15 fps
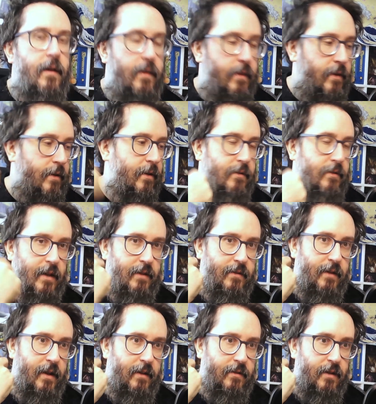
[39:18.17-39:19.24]

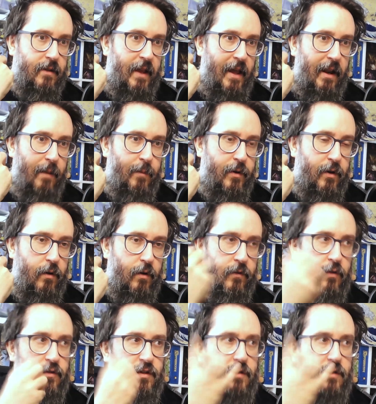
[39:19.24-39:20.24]
It's an element of not just